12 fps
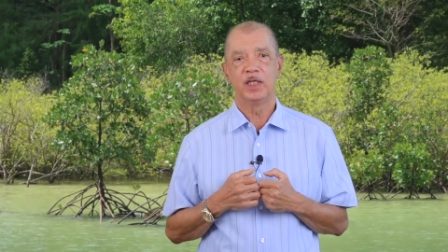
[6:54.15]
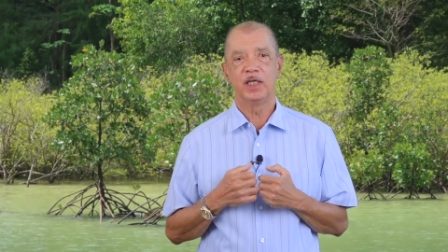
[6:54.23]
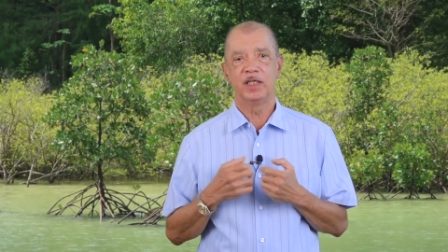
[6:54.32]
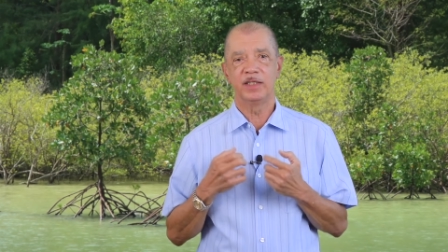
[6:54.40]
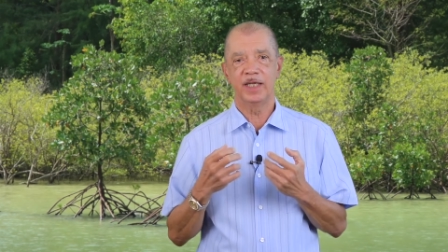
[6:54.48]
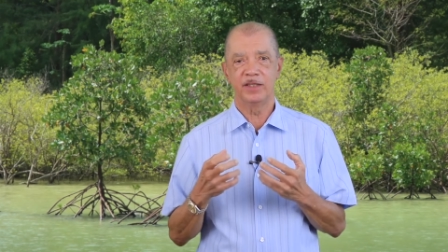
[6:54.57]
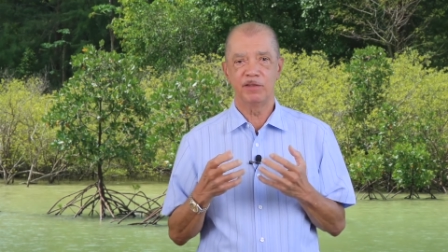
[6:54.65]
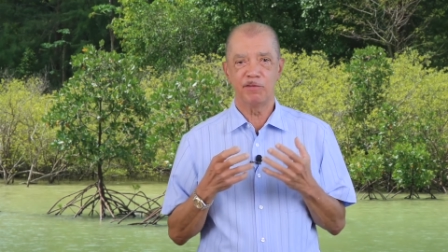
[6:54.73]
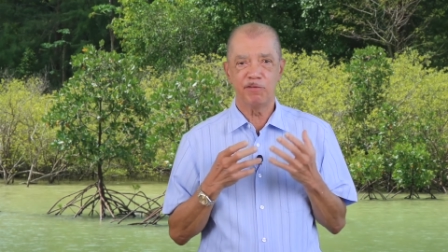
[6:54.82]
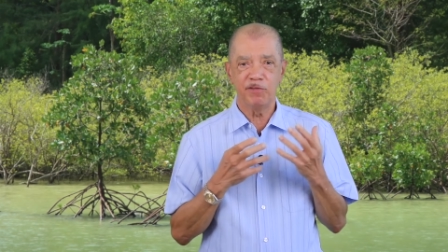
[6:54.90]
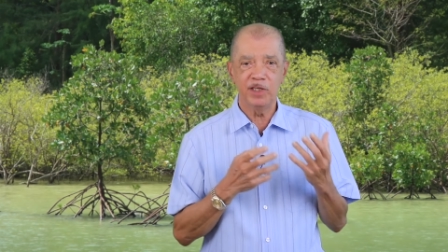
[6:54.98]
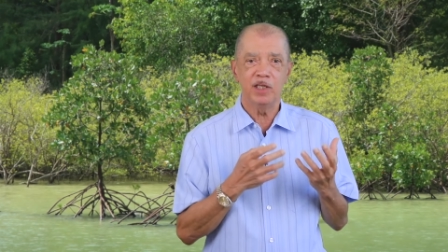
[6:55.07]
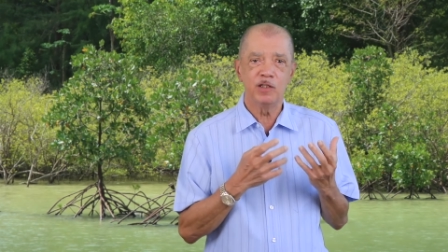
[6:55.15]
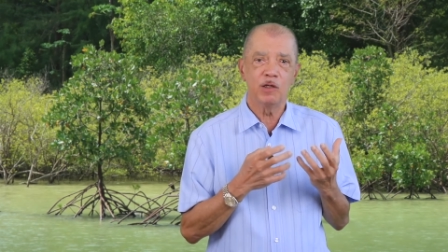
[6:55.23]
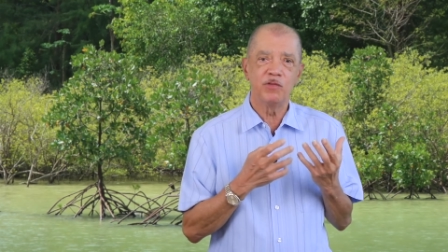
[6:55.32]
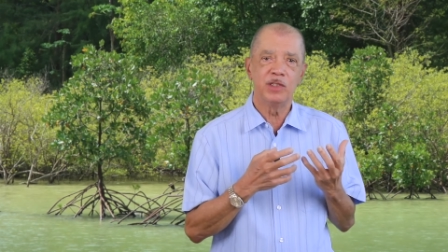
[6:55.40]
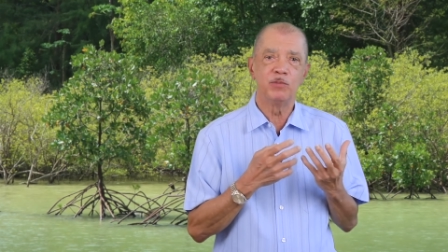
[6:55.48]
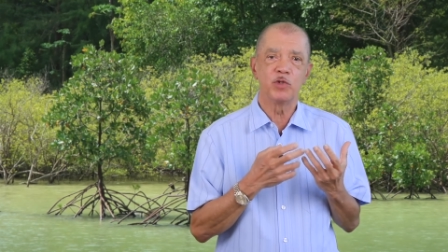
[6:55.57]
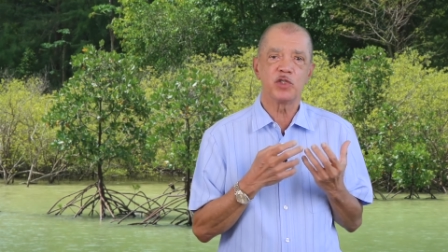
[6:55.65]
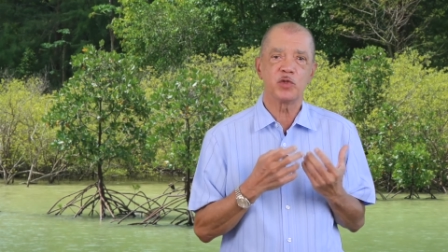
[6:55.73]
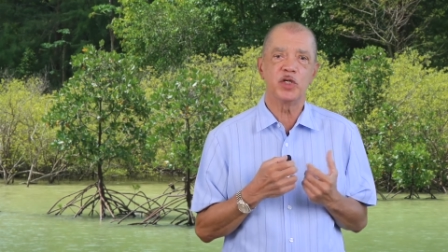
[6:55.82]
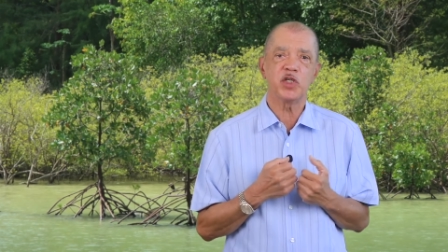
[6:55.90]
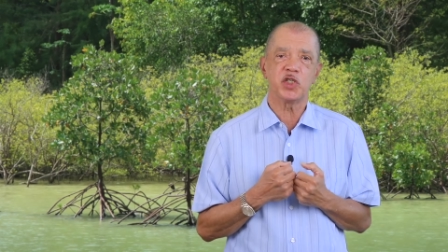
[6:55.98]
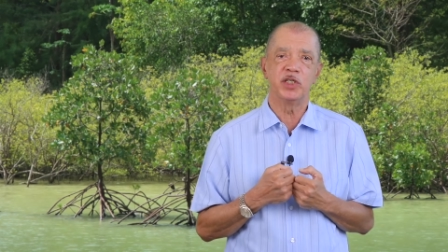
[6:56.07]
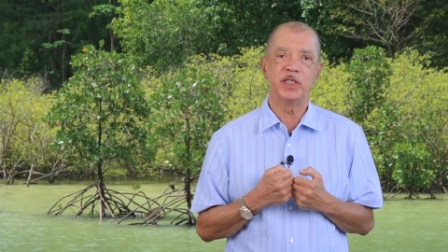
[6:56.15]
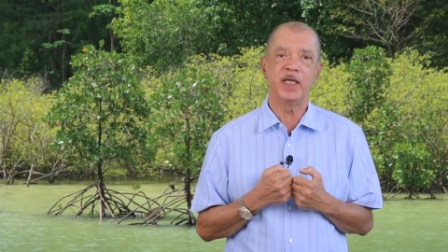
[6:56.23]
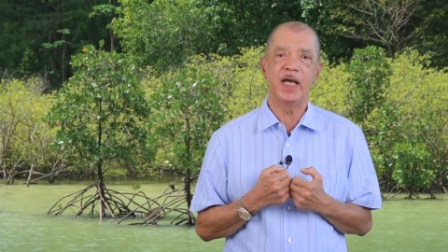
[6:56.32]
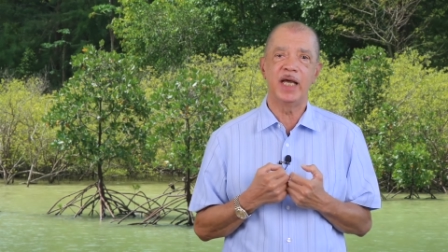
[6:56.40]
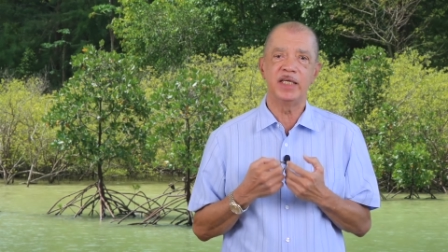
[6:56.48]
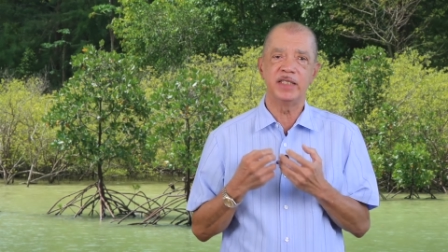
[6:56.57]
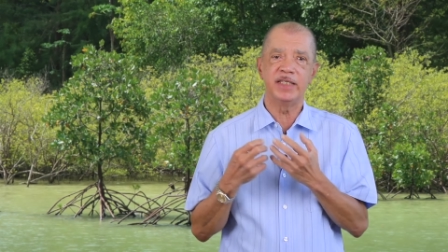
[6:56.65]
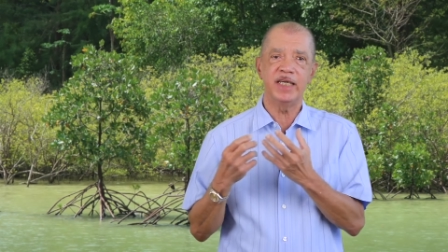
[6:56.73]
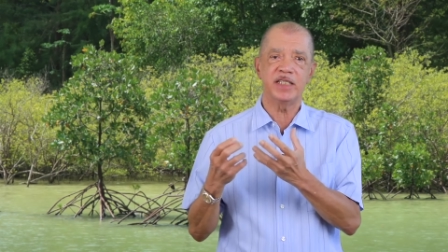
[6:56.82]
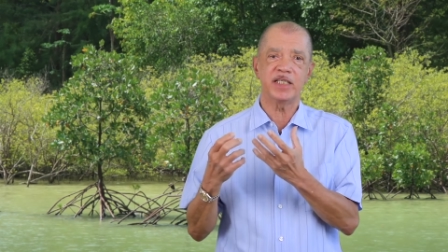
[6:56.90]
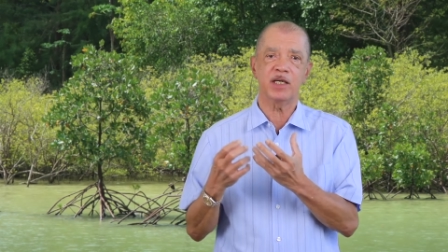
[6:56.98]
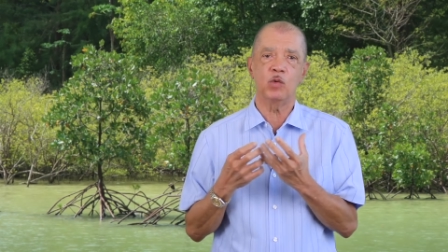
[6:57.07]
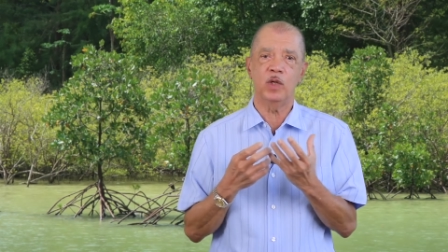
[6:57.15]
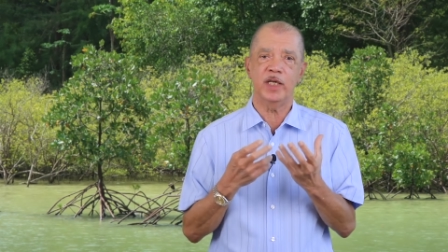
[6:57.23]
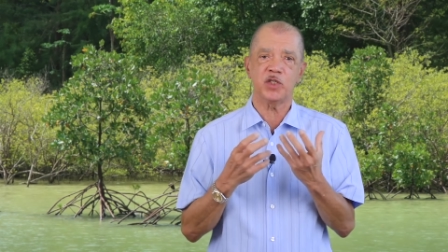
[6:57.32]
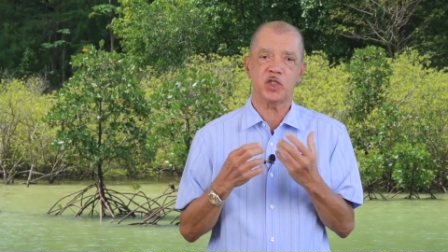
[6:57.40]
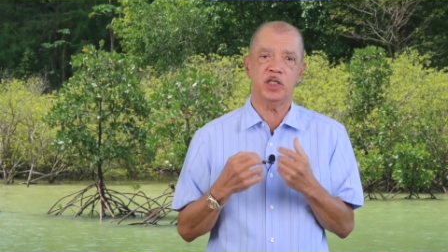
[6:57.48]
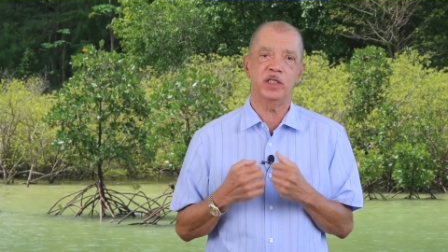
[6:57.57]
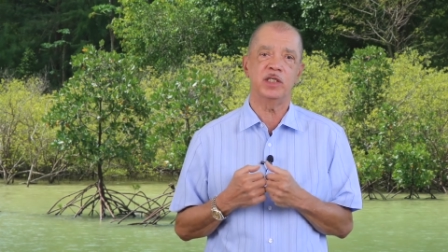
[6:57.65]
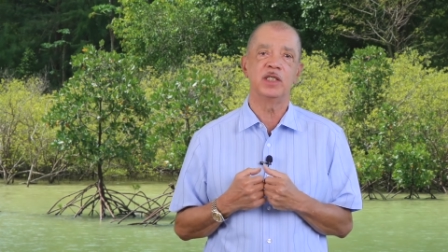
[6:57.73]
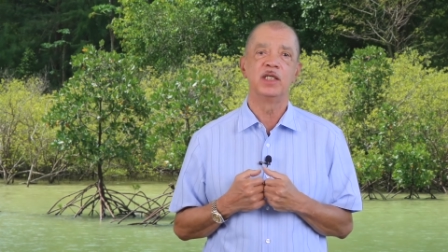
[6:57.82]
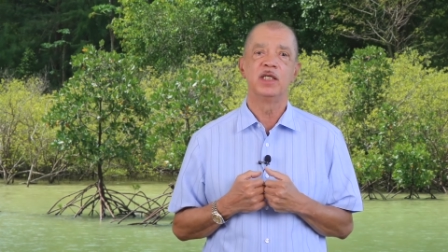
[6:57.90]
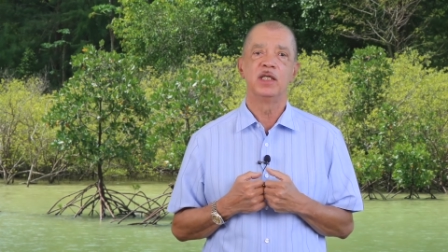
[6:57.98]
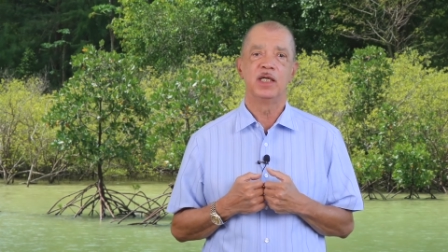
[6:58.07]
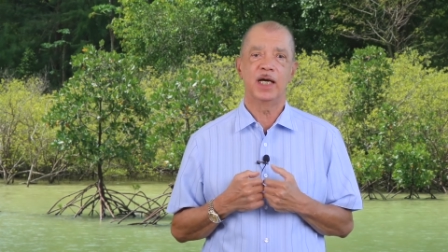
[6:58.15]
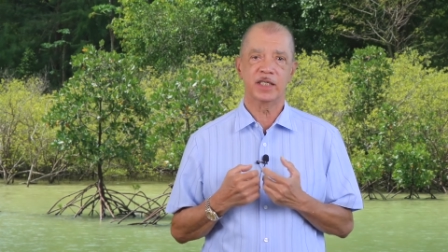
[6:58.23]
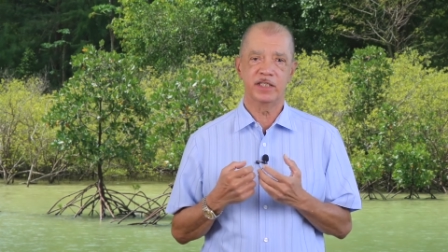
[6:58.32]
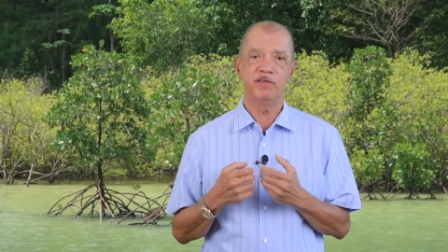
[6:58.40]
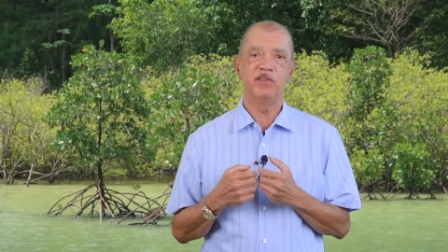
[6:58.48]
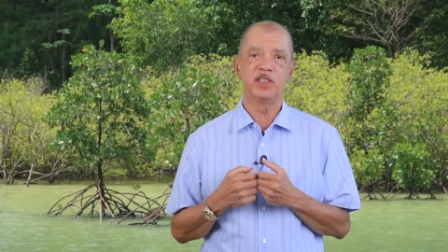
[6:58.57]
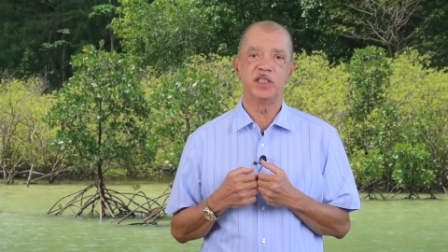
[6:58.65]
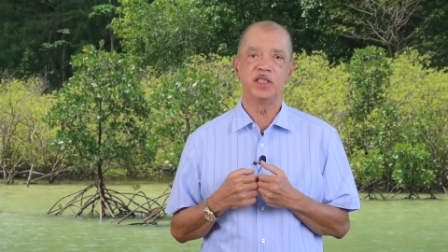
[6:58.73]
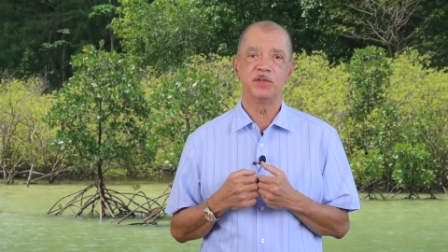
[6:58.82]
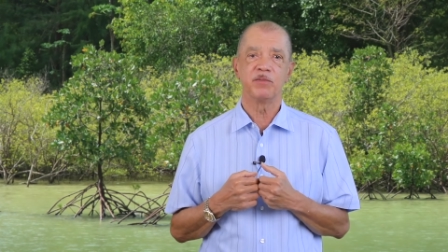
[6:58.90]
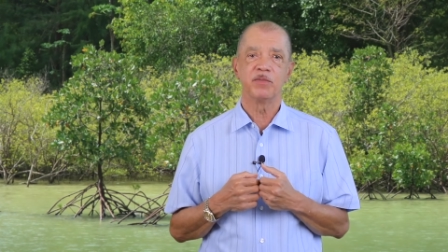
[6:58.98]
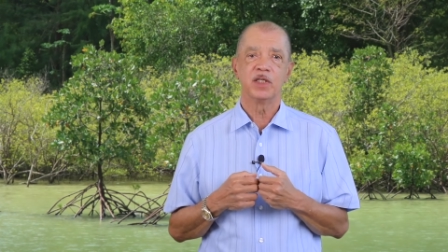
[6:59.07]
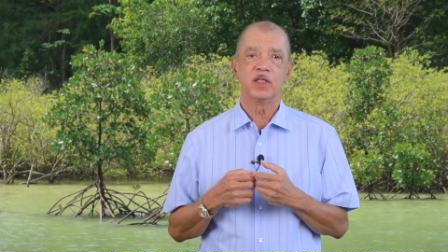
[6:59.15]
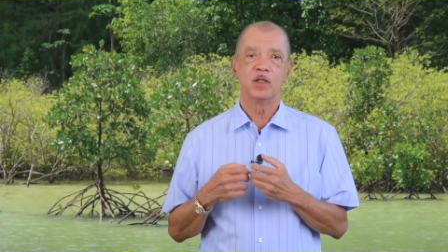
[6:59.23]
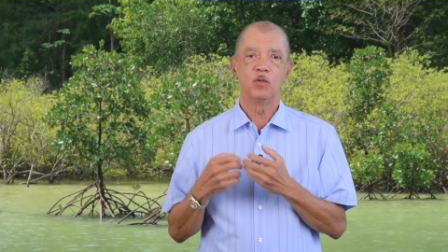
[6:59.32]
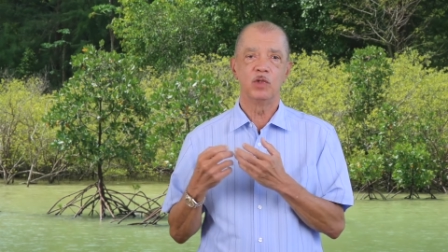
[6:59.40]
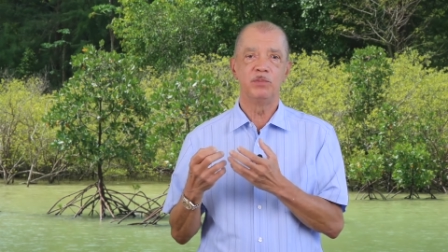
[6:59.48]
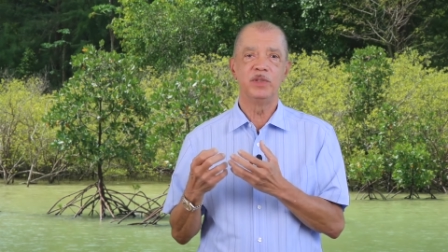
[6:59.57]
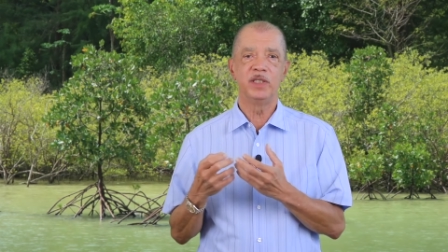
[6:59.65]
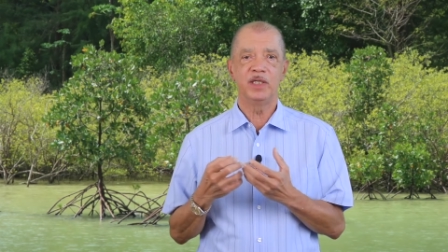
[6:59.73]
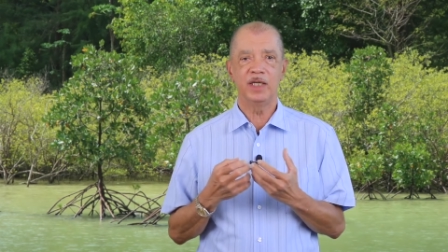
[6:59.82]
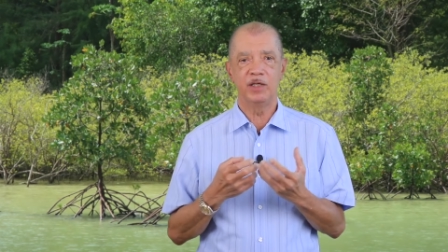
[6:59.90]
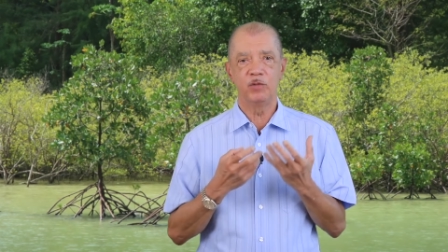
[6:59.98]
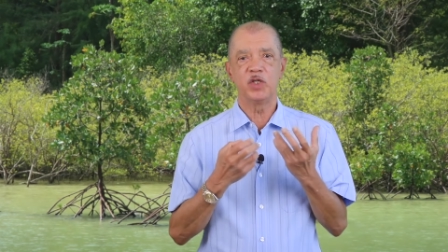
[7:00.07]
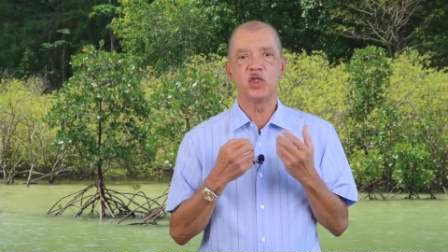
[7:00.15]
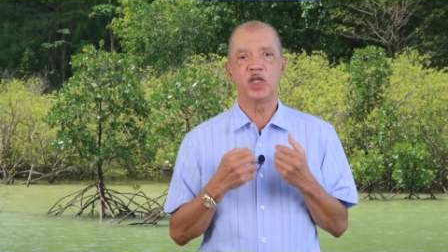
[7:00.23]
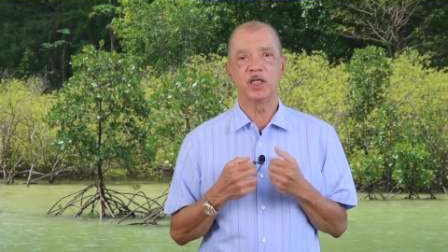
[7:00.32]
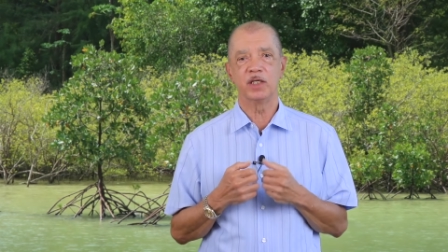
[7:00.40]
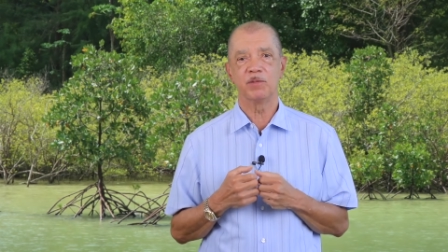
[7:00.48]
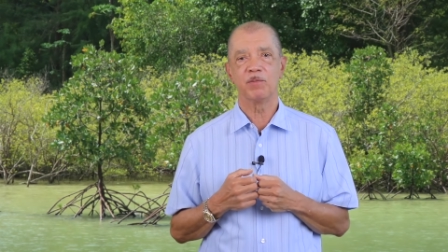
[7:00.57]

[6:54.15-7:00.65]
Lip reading: and that the field of demonstration and data collection activity will be enriching.